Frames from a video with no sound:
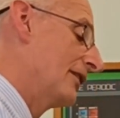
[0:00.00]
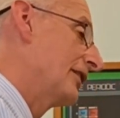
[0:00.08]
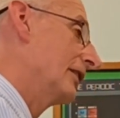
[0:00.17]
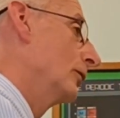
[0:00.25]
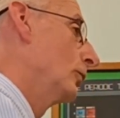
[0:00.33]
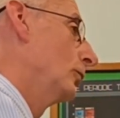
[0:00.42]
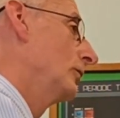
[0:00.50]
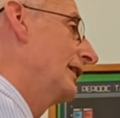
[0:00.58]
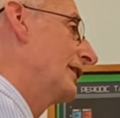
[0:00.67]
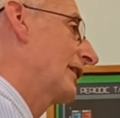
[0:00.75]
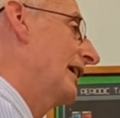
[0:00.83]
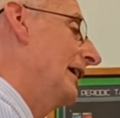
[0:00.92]
until all
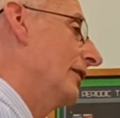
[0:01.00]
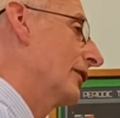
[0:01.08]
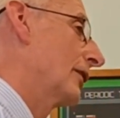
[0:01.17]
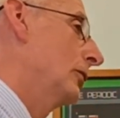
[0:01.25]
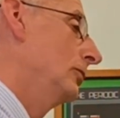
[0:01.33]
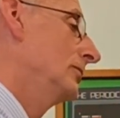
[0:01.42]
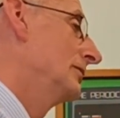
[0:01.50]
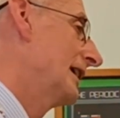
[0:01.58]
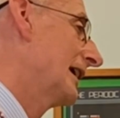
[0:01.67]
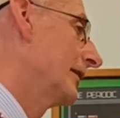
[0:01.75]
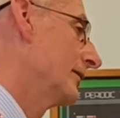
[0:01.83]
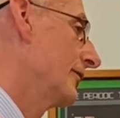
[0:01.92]
this kit is cooled
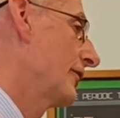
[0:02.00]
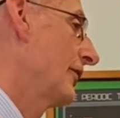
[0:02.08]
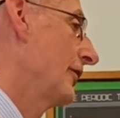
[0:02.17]
down